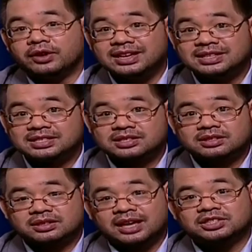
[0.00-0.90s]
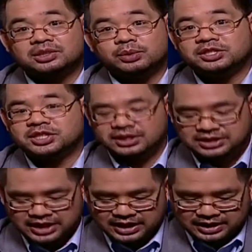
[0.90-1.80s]
for His Azza wa
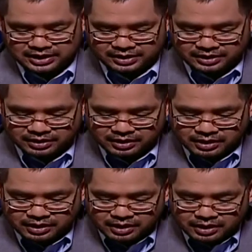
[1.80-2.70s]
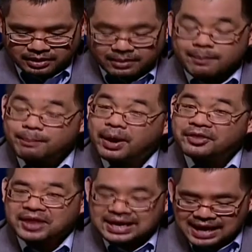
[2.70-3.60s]
Jal's sake.
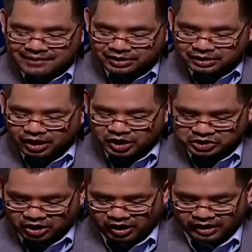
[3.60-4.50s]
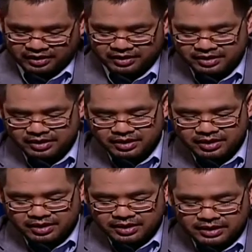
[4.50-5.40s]
But they never lost heart.
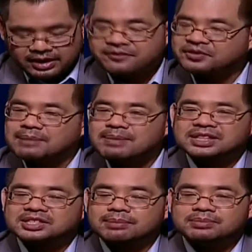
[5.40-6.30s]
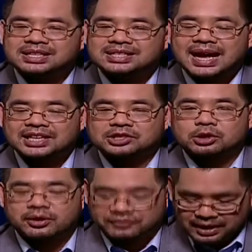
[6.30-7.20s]
If they met some
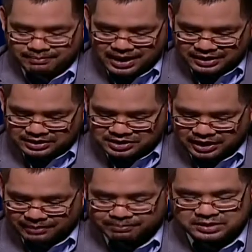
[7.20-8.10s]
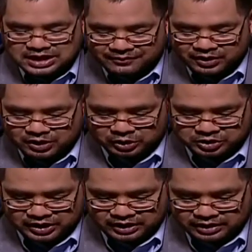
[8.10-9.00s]
disaster, if they met some
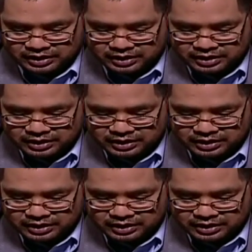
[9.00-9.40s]
difficulty